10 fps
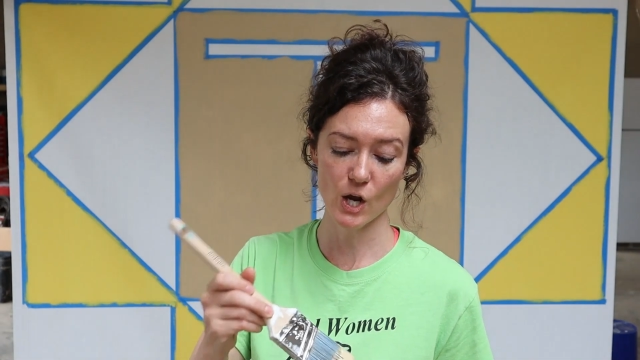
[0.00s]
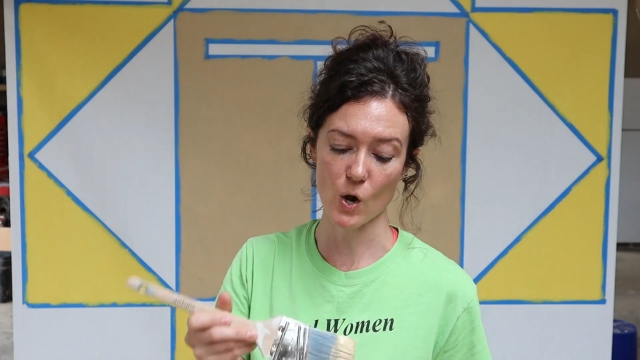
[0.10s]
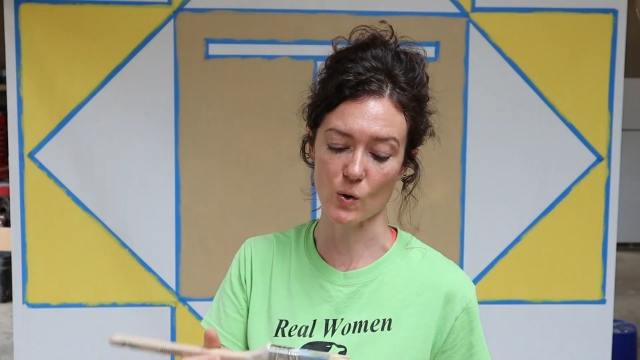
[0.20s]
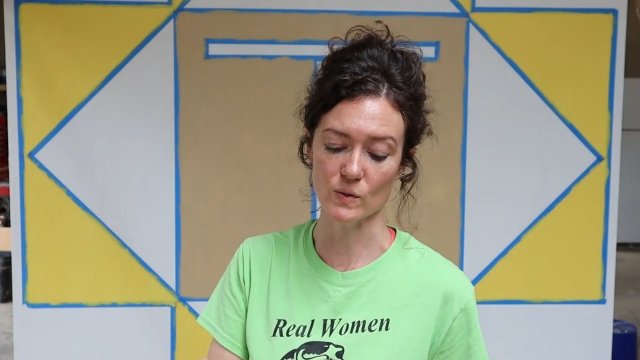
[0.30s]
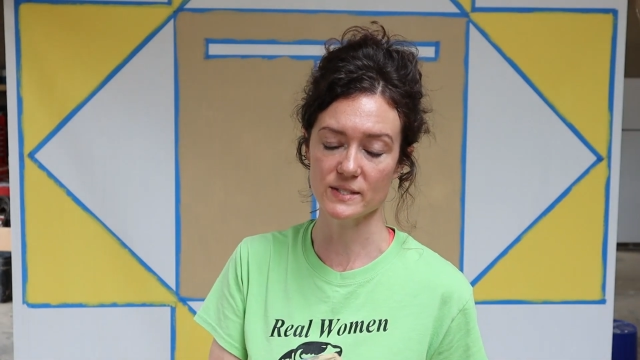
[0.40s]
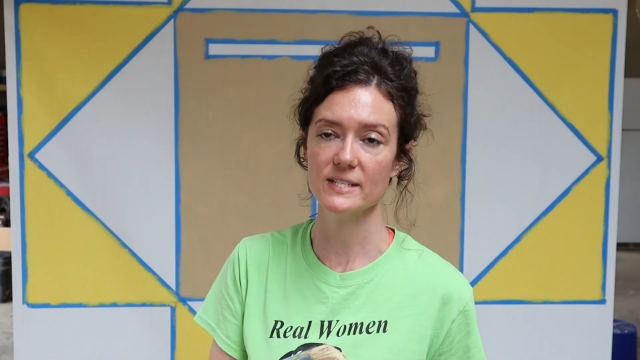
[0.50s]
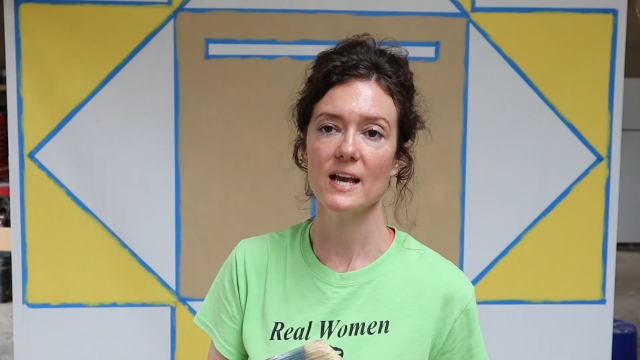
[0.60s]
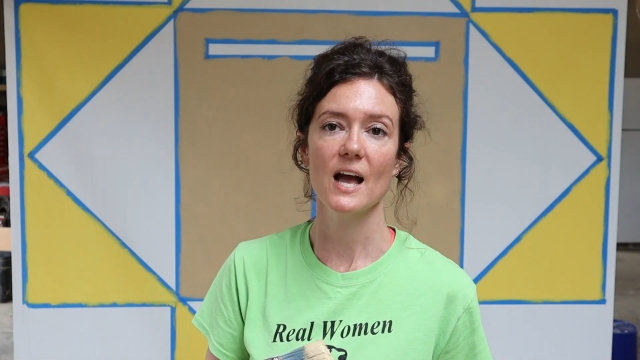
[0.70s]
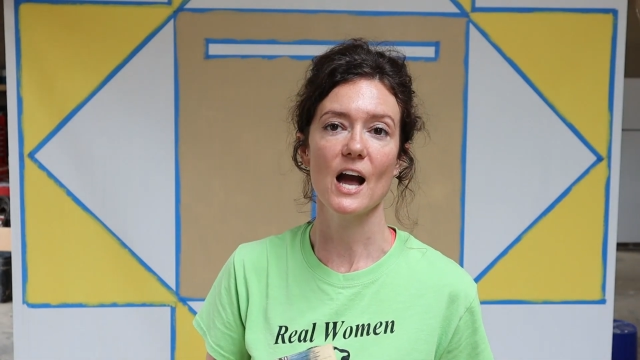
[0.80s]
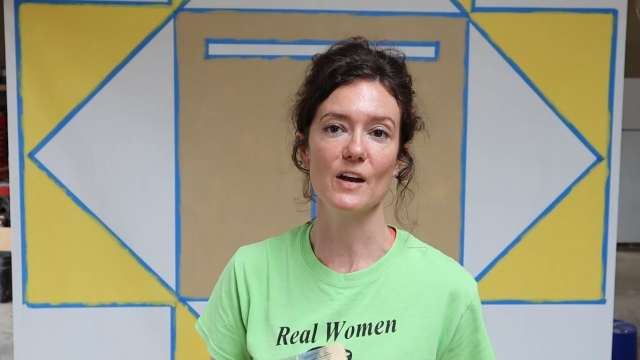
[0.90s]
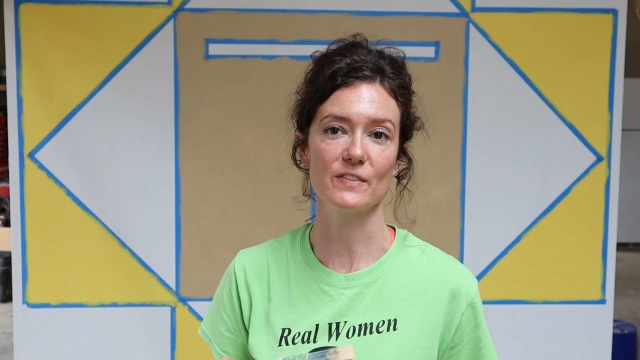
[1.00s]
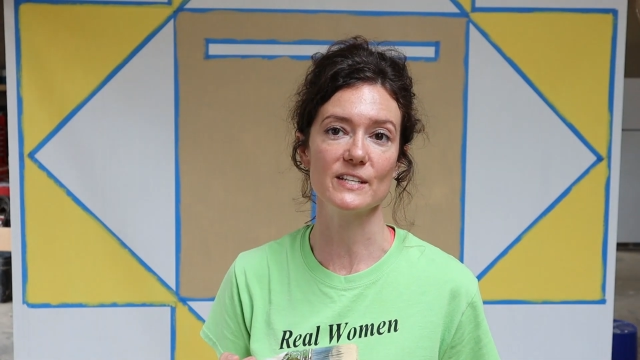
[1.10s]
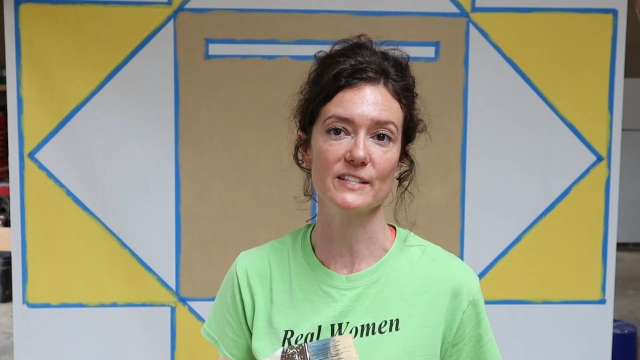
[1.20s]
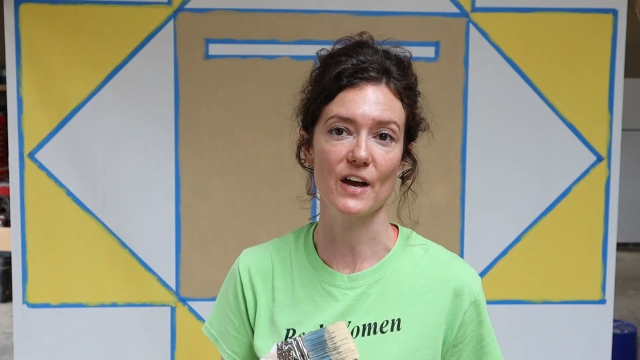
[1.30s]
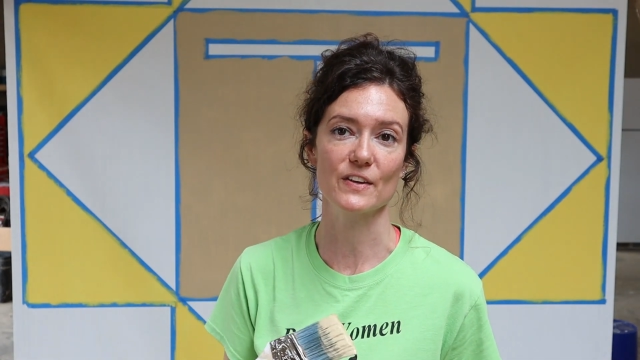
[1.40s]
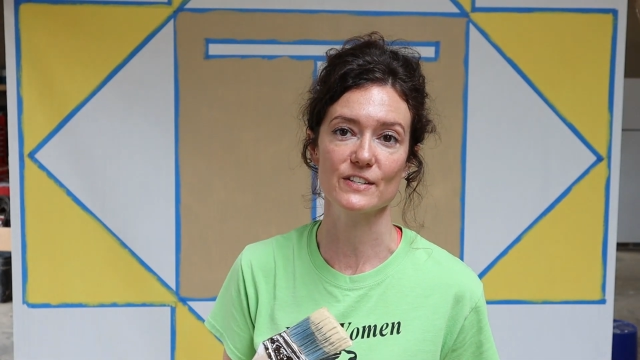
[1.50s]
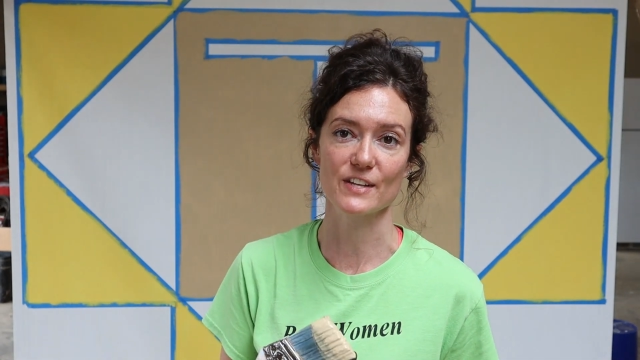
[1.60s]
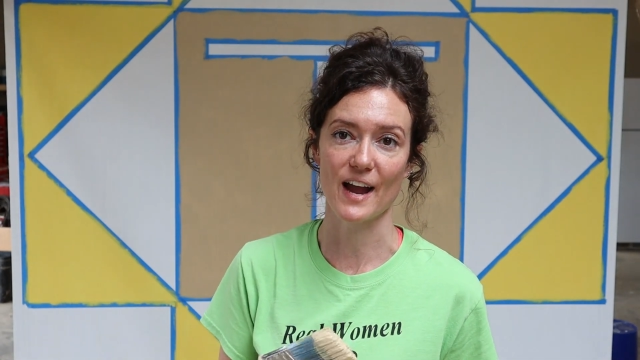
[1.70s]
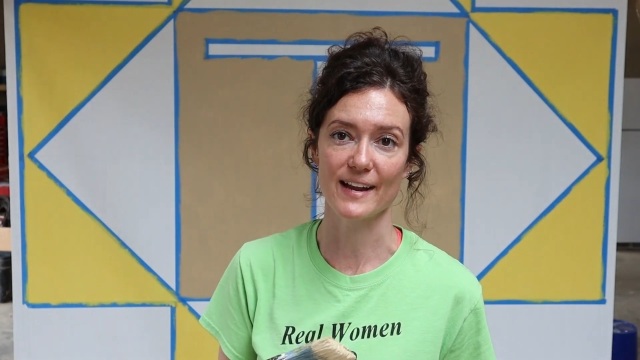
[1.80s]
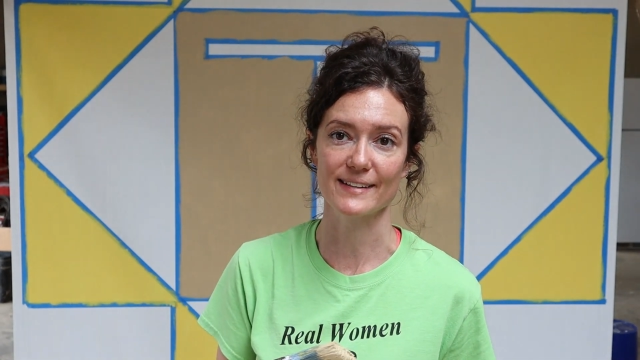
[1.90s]
coat of these
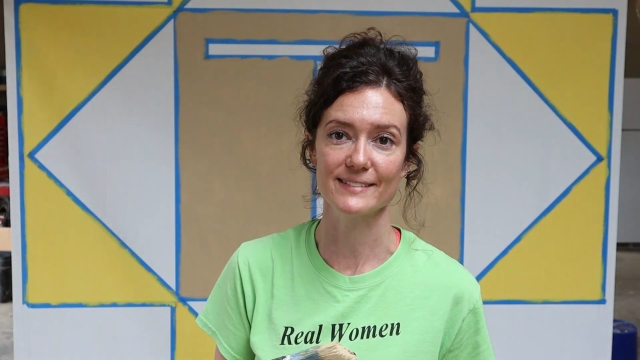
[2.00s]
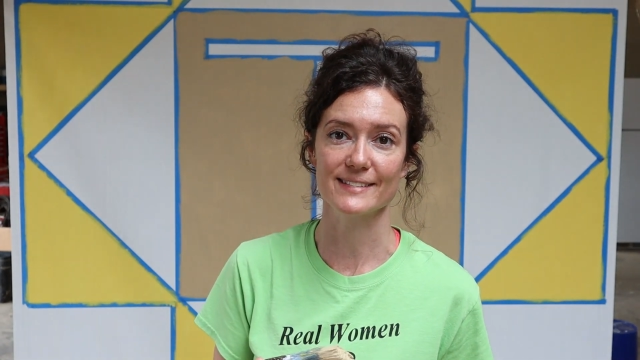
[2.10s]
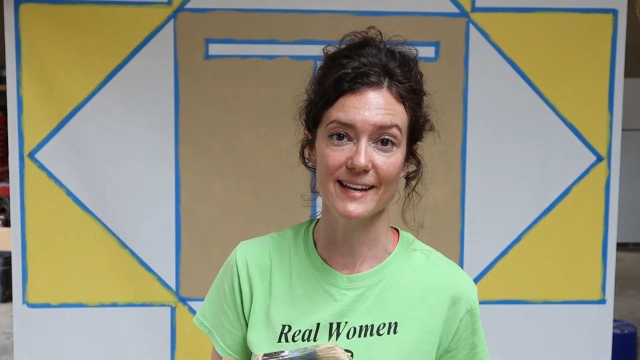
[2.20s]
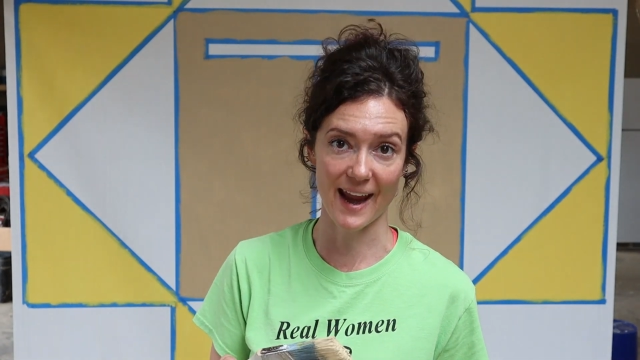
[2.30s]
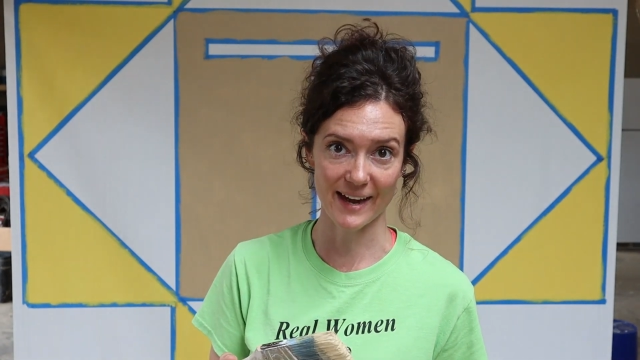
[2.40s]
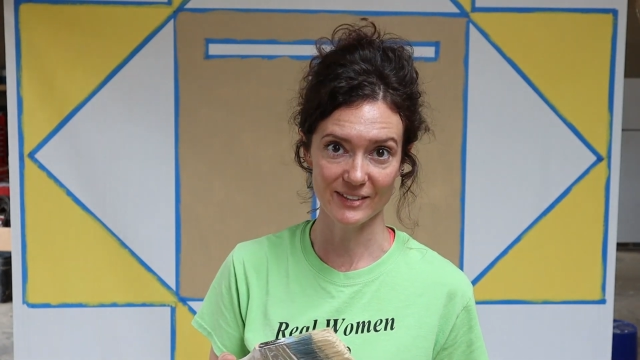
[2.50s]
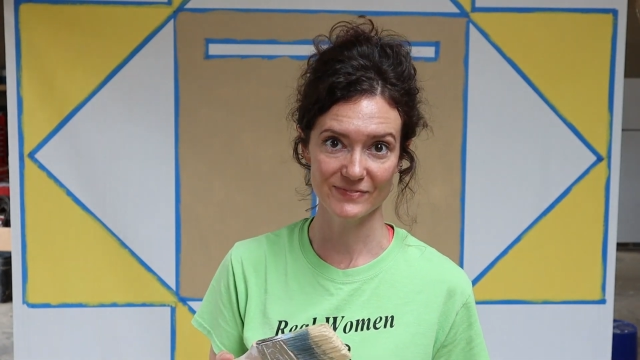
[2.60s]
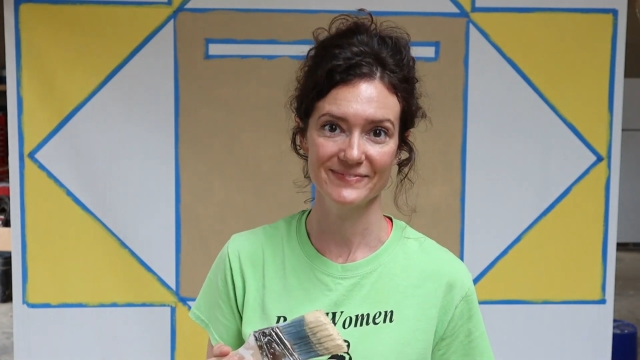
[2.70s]
colors on today.